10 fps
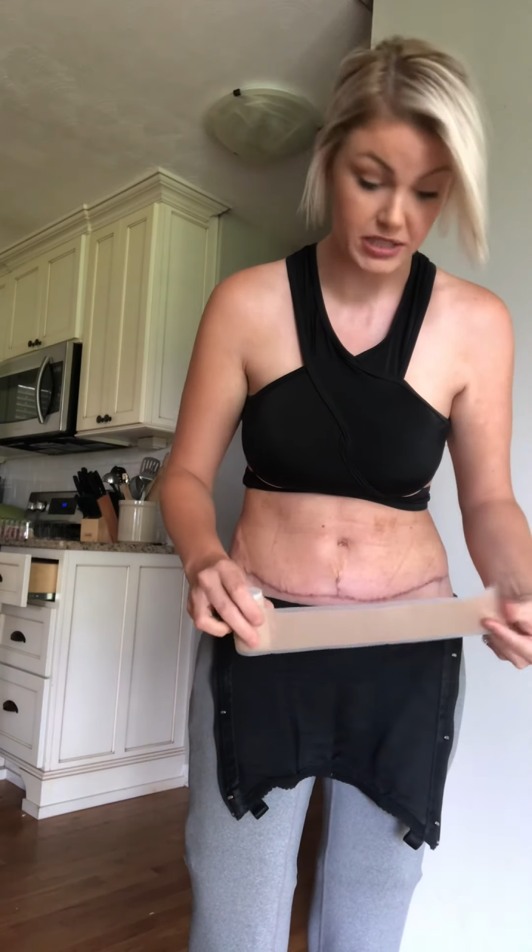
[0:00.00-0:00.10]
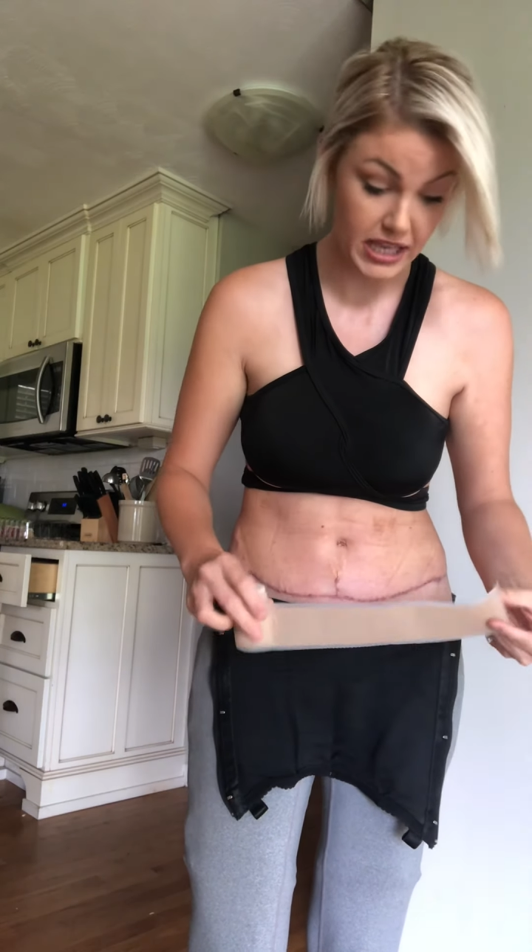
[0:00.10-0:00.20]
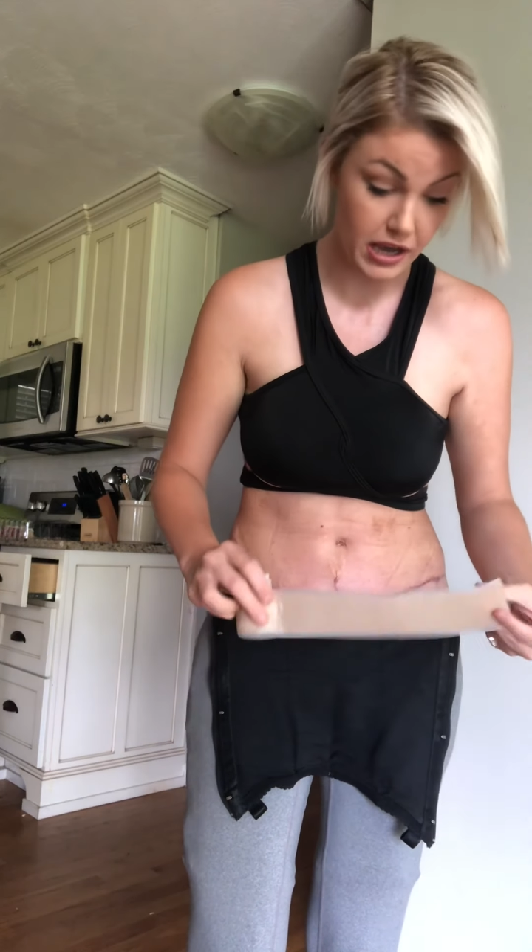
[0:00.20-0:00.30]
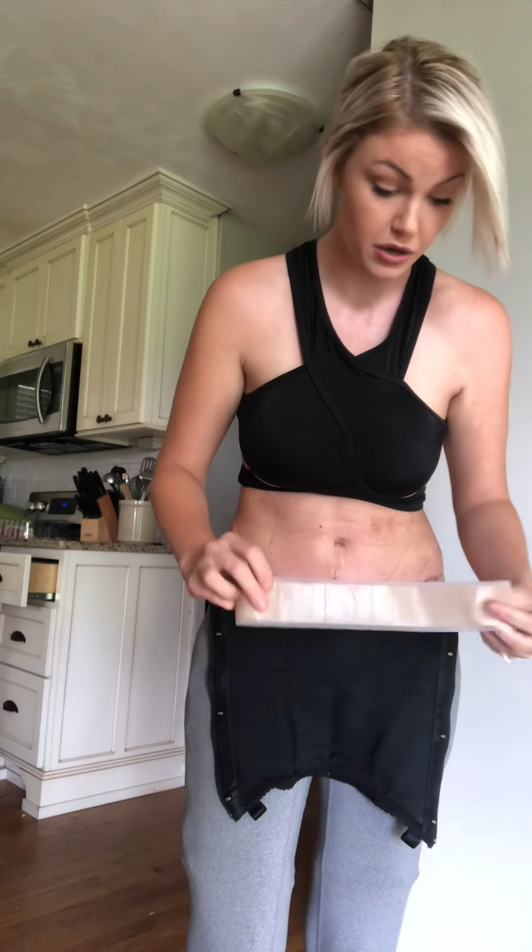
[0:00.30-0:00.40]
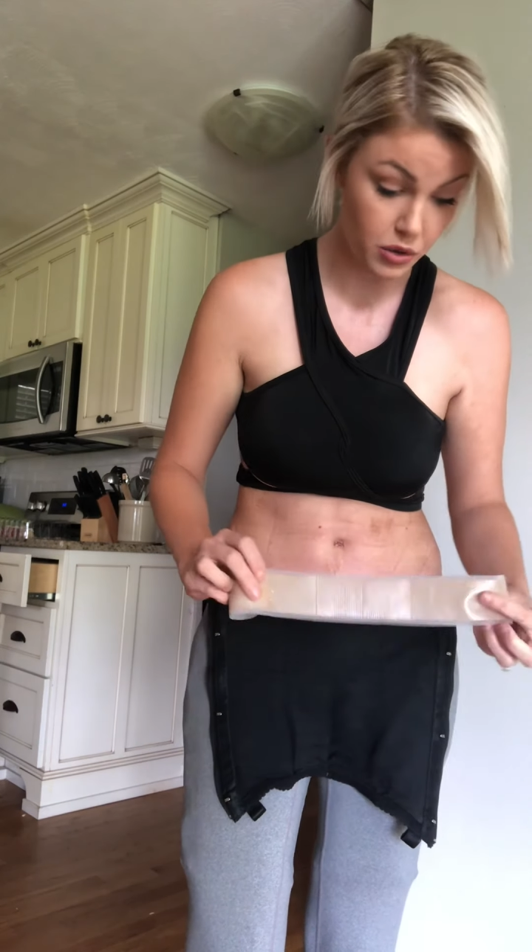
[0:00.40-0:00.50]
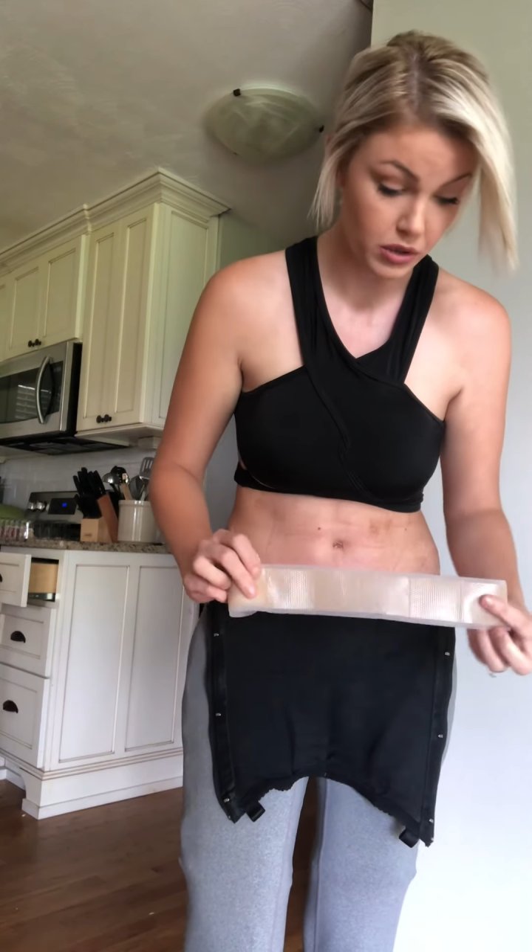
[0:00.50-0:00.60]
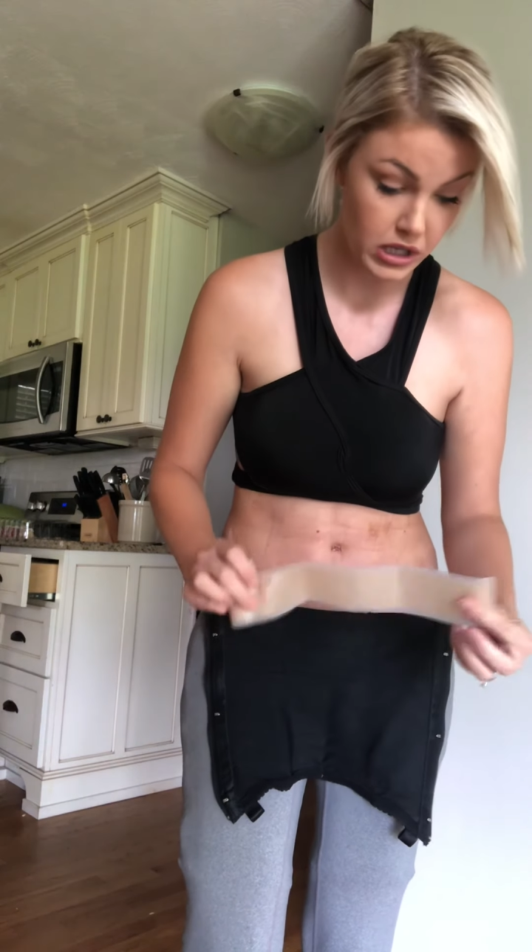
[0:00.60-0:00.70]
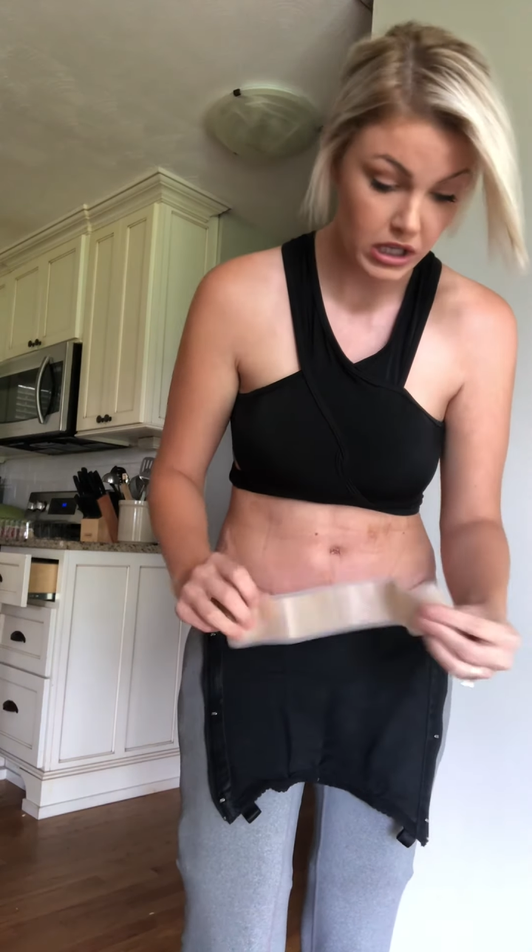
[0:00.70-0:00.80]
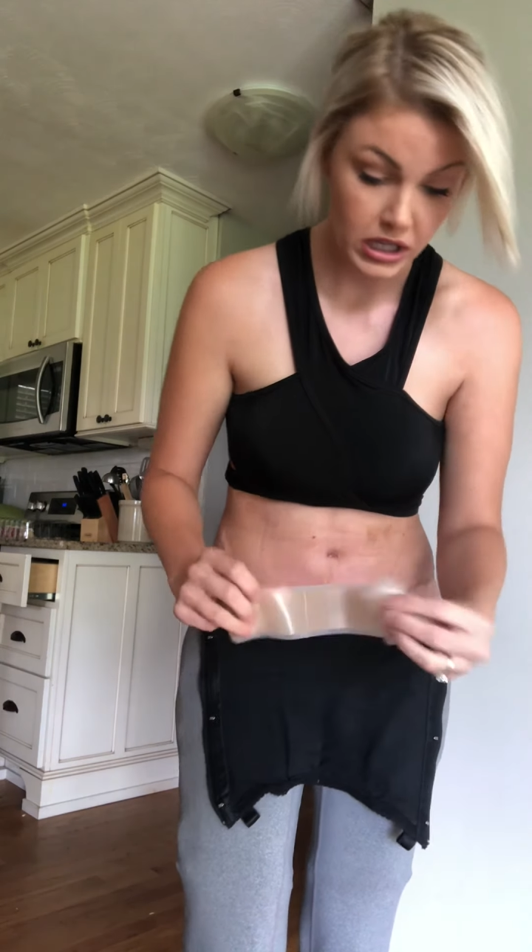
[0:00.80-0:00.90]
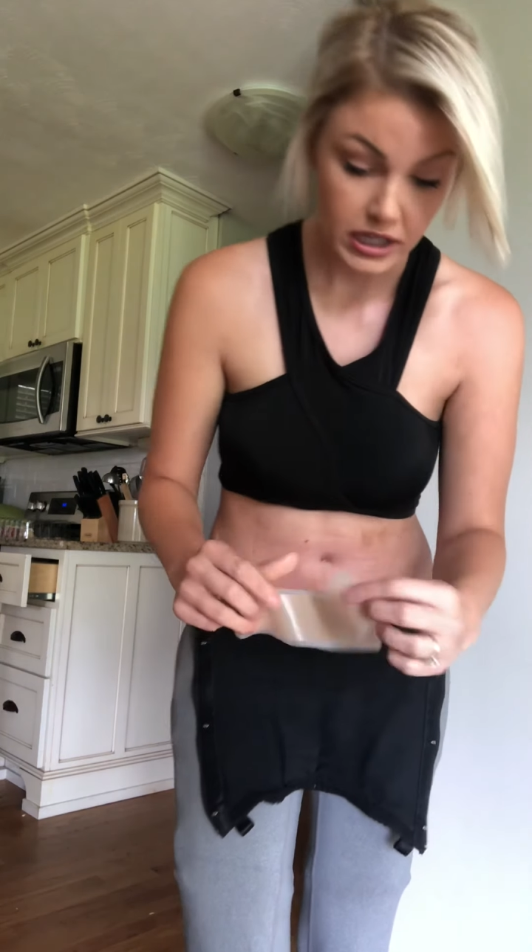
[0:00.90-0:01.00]
So
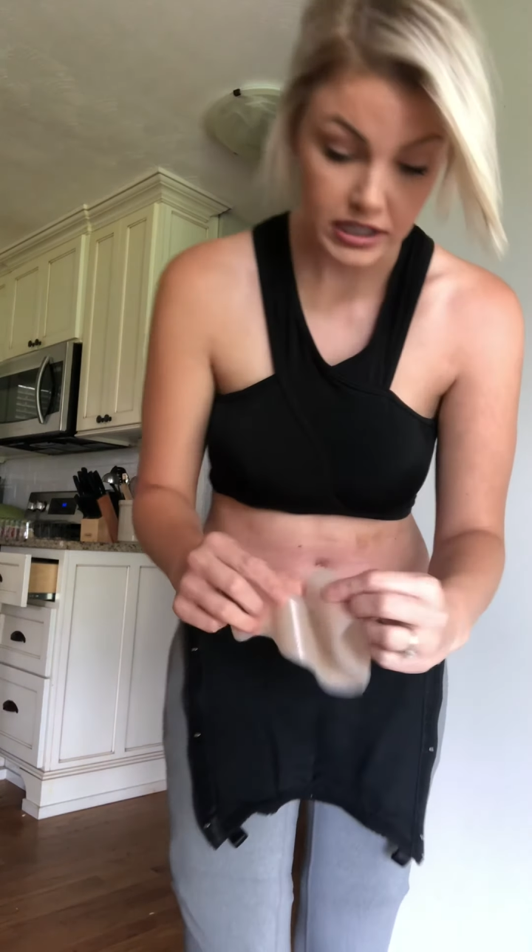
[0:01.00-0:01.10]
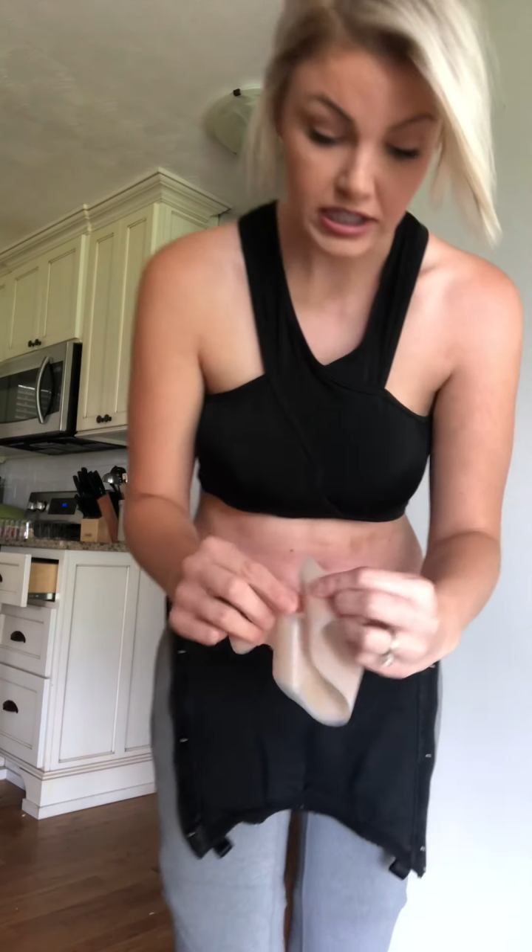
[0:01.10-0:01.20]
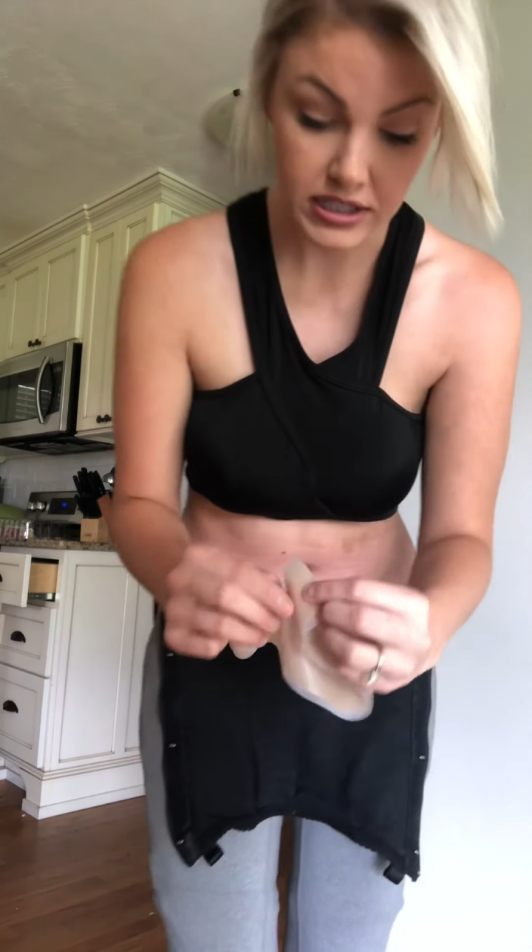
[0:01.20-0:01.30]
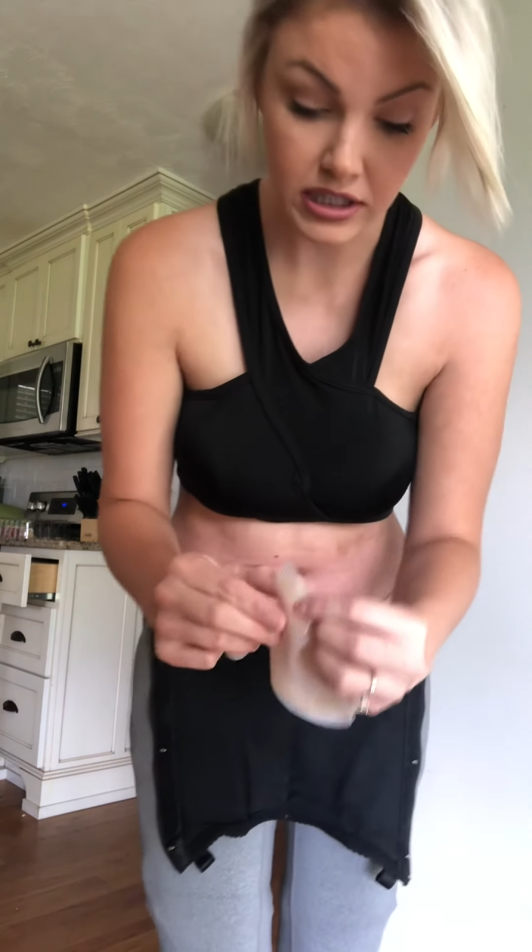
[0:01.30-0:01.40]
this